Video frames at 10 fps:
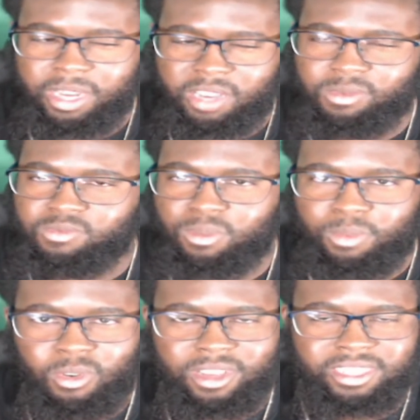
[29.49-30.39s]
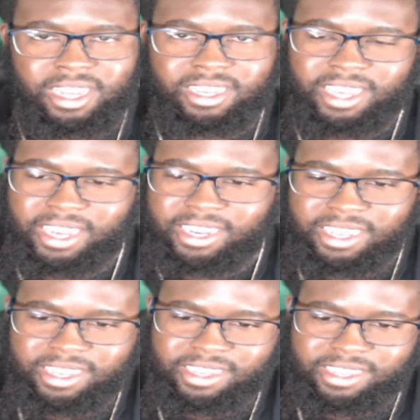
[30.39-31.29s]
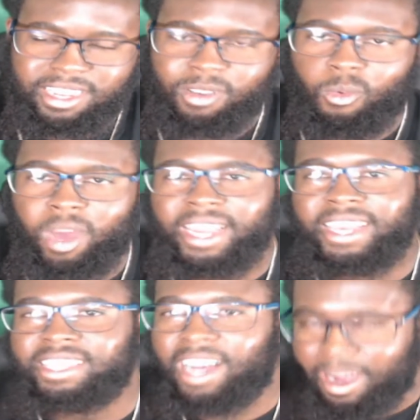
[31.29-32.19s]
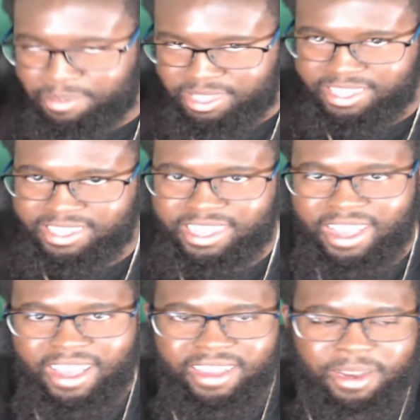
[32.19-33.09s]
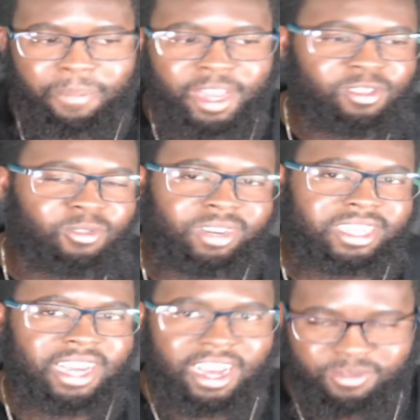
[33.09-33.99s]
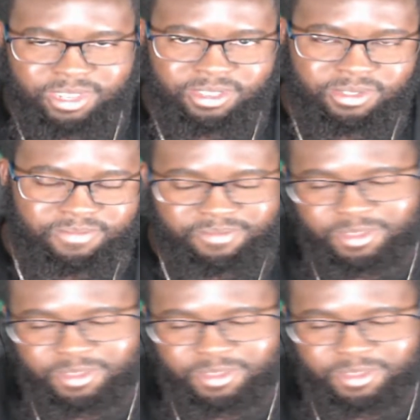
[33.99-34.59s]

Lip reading: but it was reports that KD is weighing his options depending on what Kyrie do.